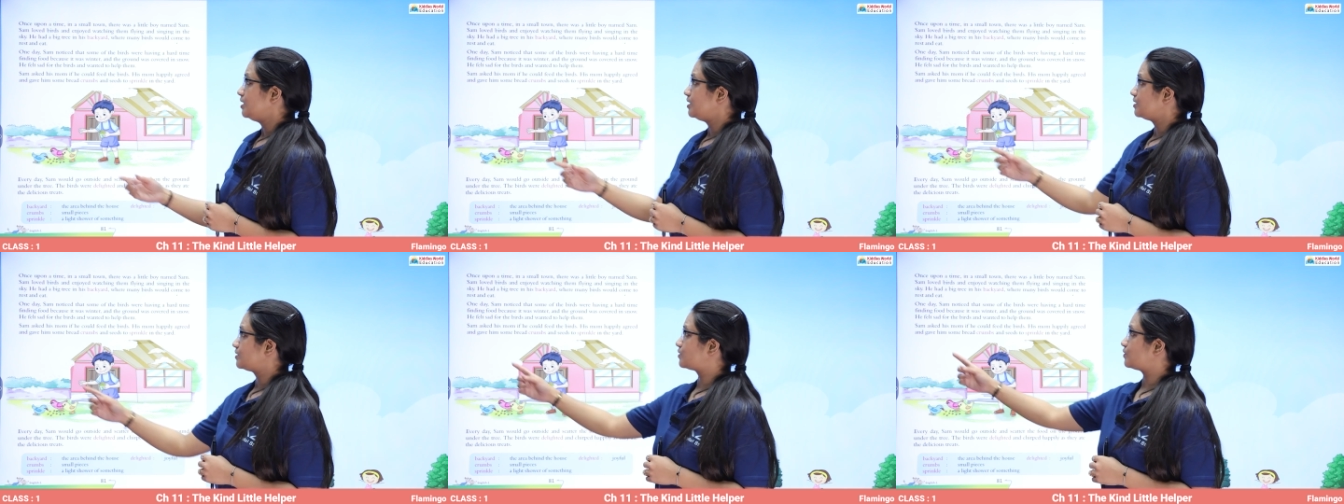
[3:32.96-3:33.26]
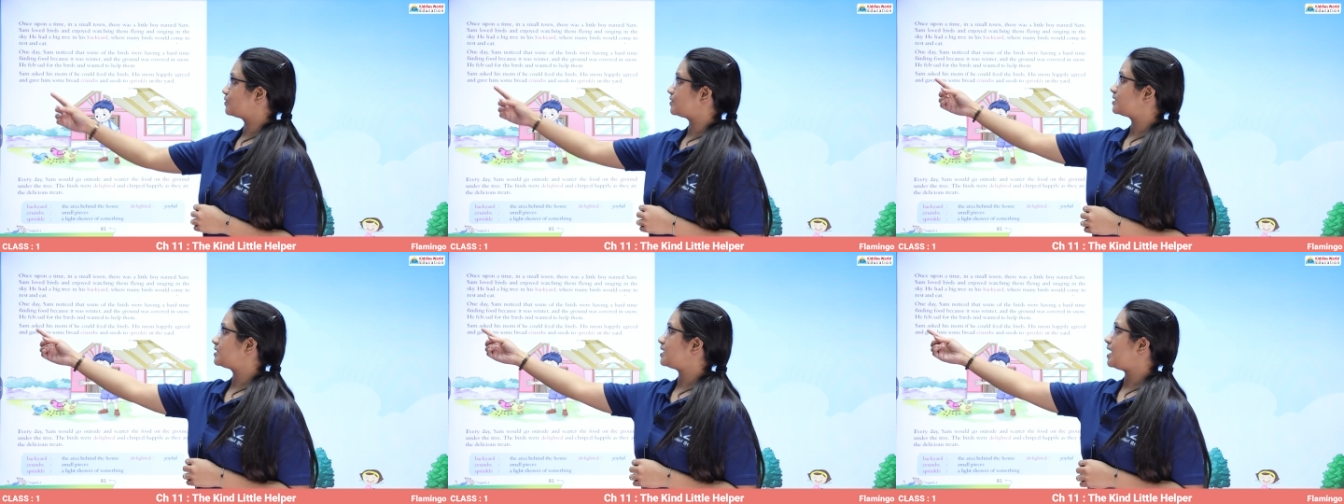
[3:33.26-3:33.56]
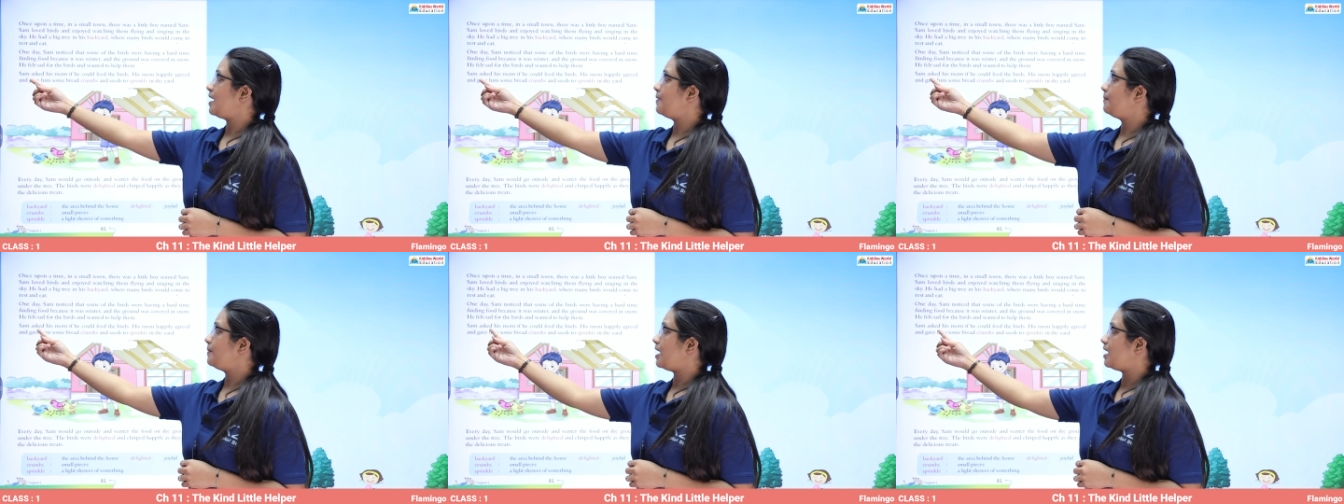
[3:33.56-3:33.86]
So Sam
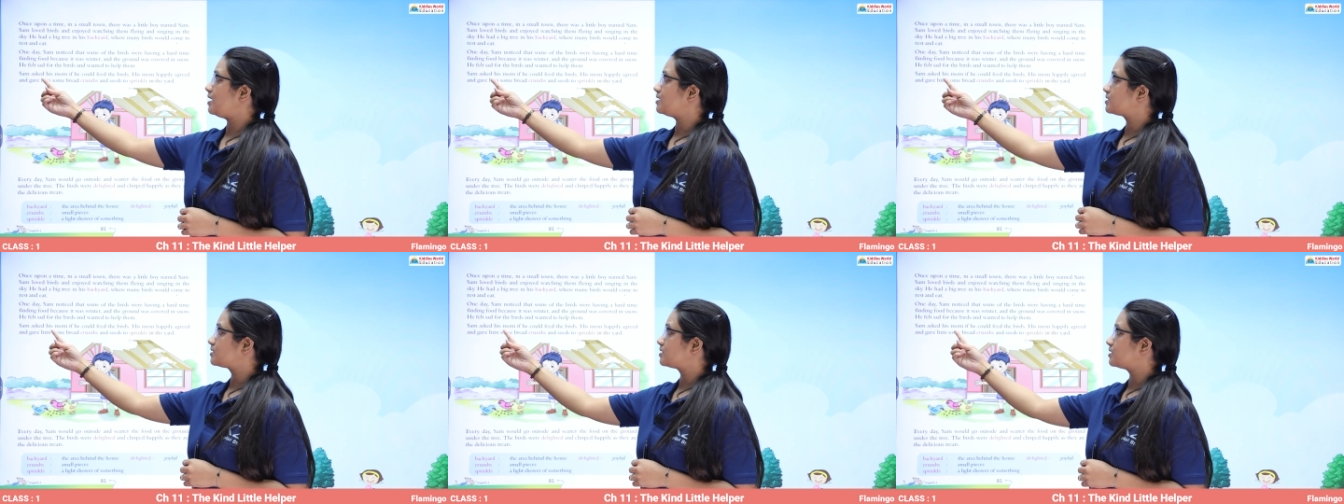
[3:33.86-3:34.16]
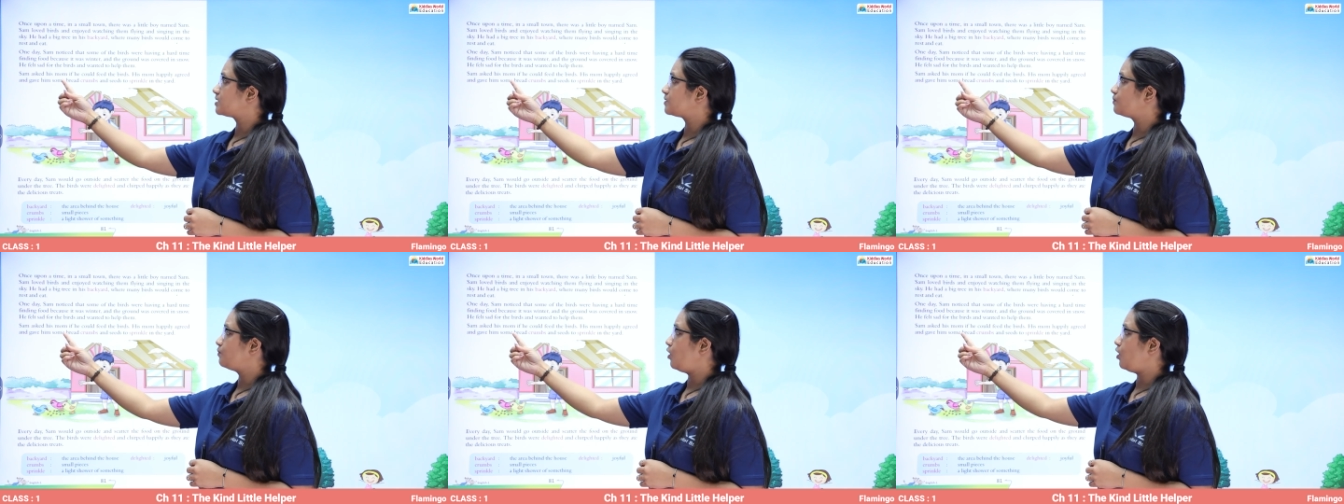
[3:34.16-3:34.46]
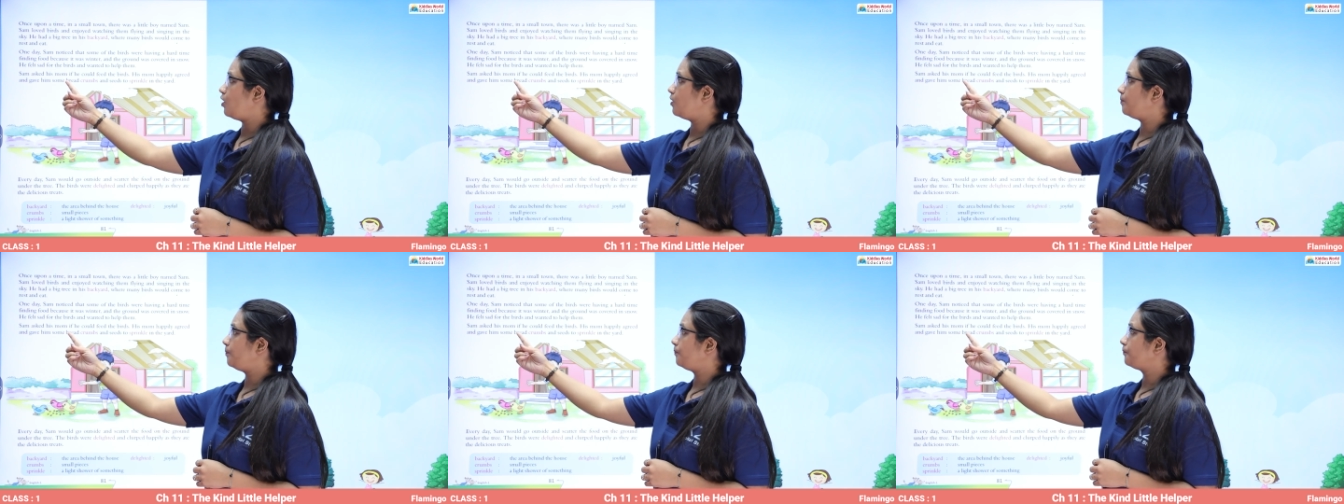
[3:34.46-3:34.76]
asked his
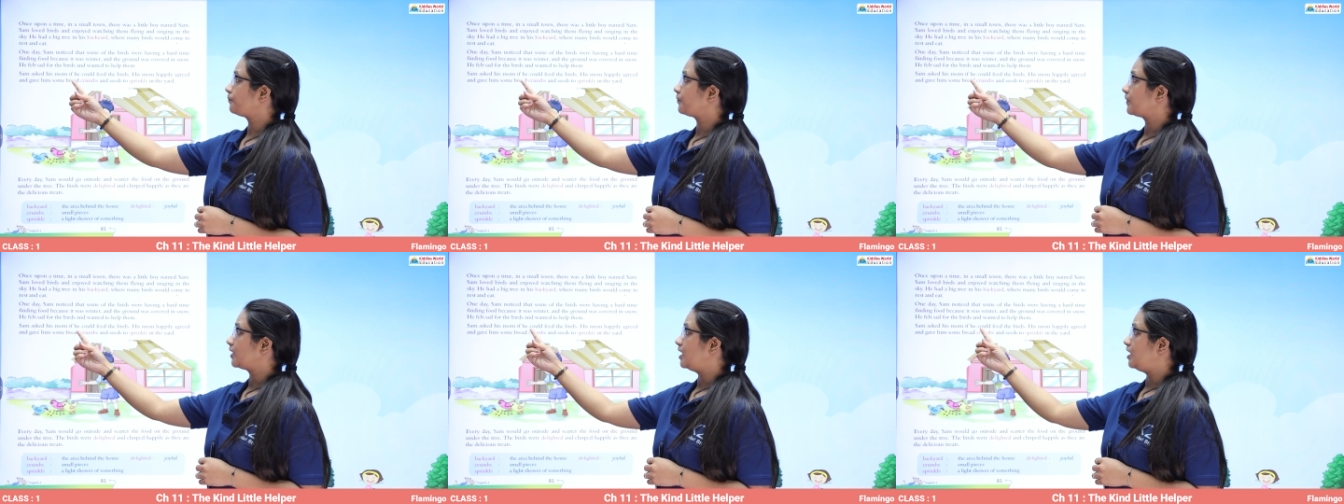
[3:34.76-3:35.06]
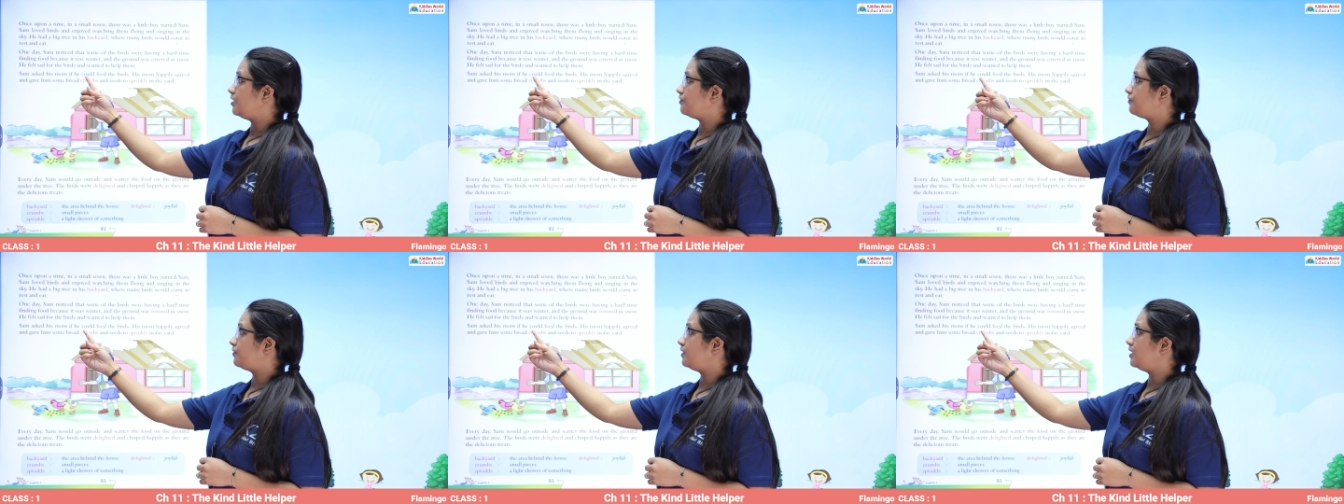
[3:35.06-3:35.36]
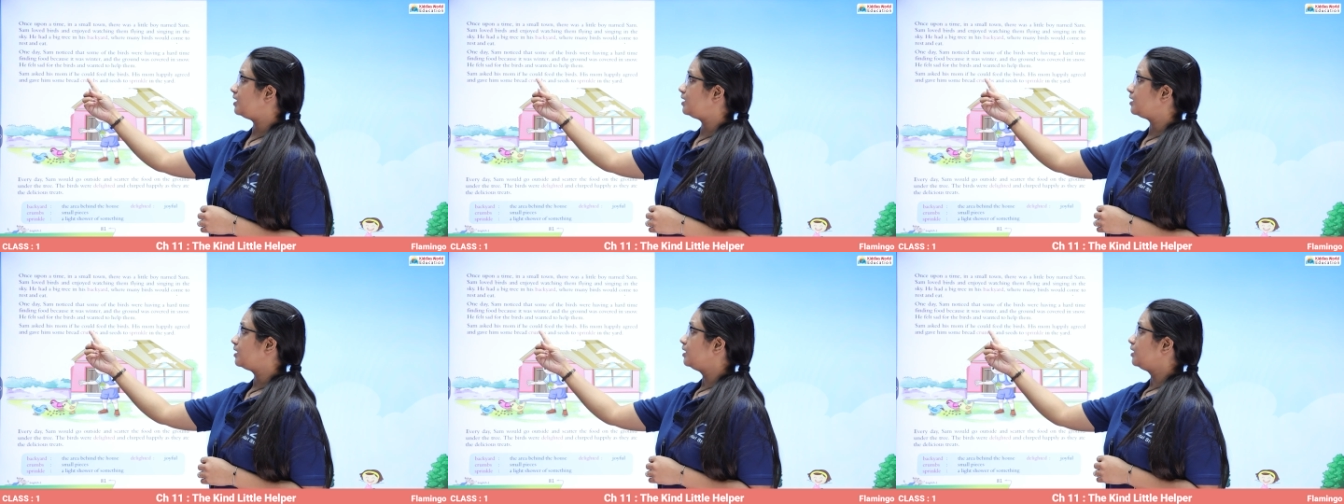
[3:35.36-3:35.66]
mom if
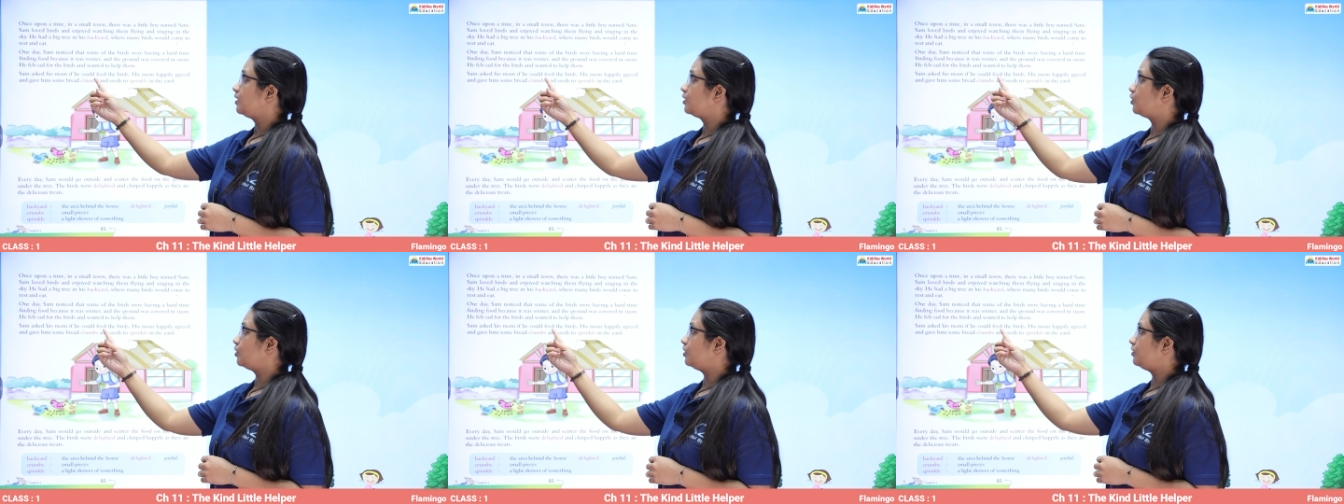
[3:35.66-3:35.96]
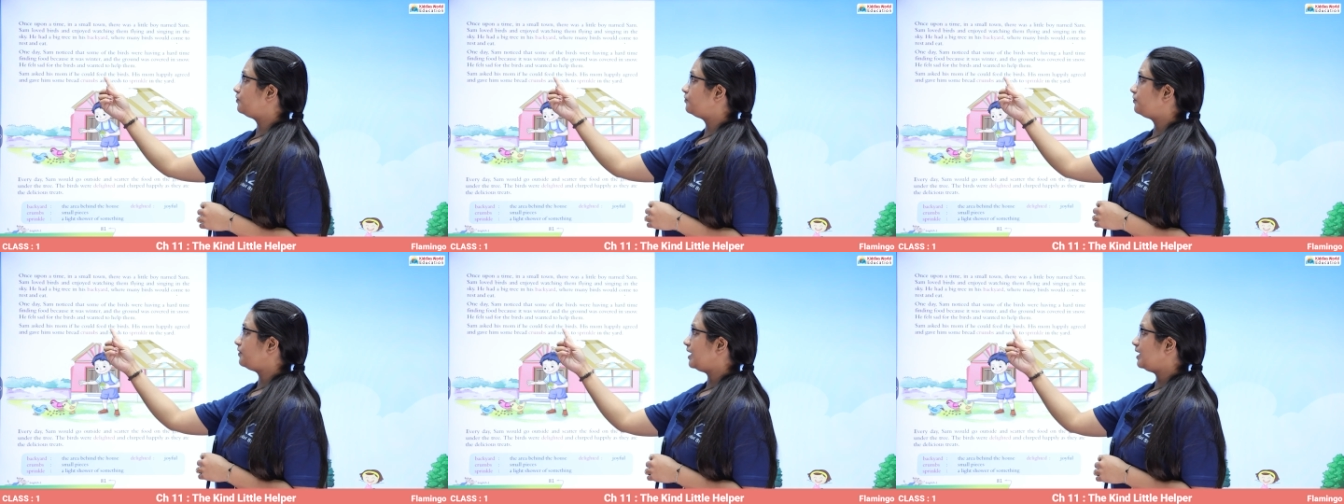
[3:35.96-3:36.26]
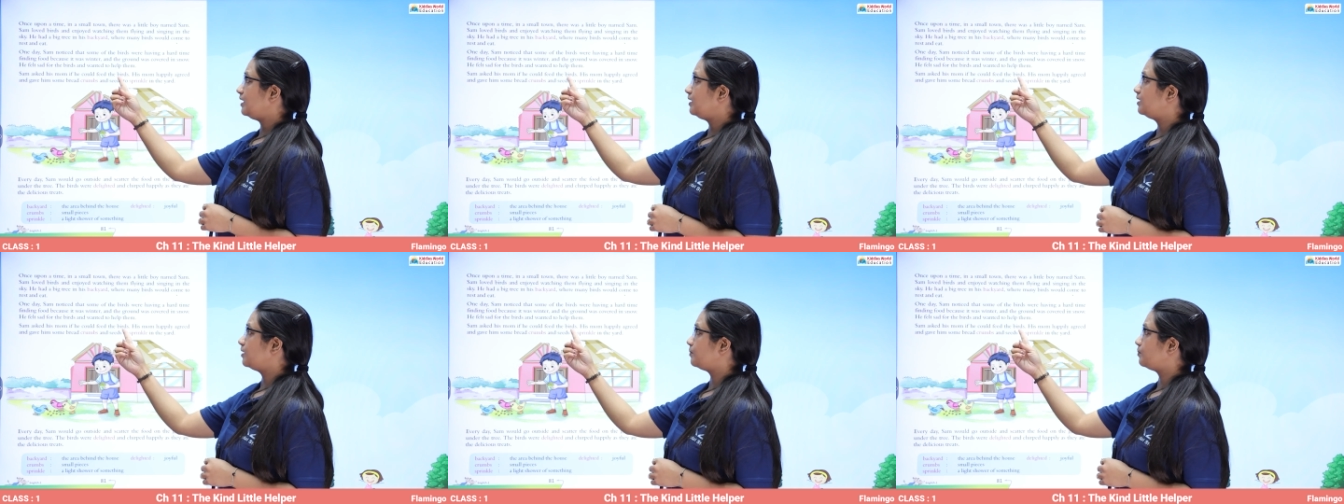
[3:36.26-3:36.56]
he could
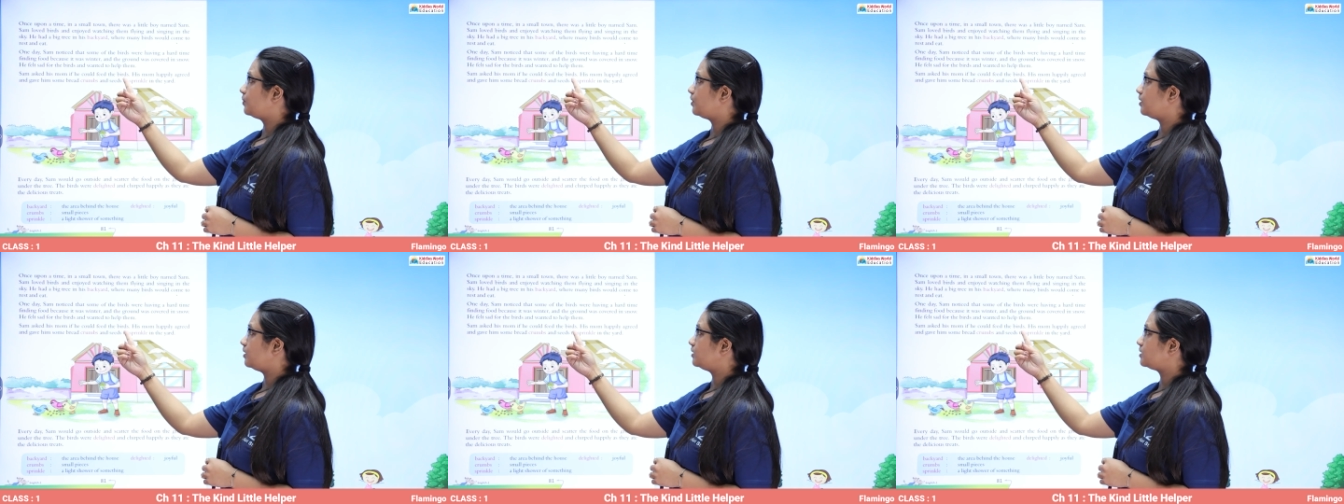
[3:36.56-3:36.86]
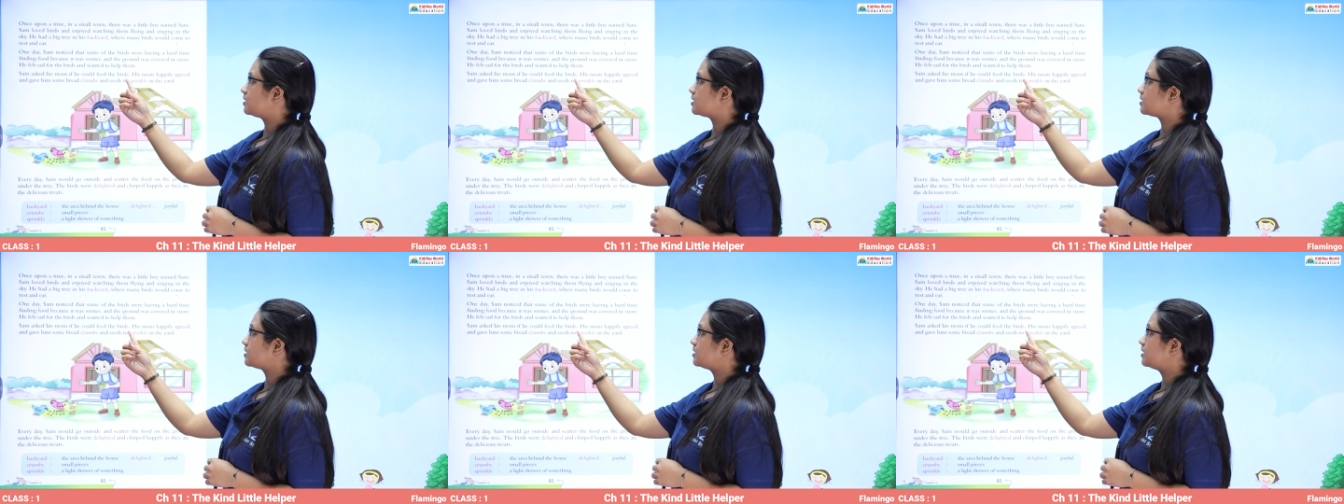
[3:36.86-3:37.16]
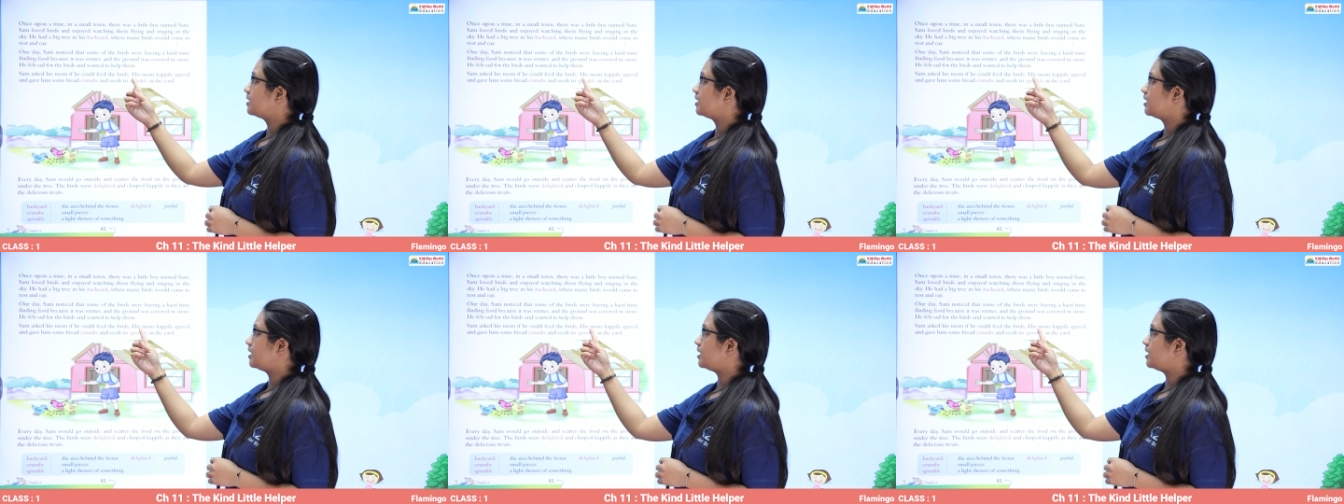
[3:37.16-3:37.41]
feed the birds.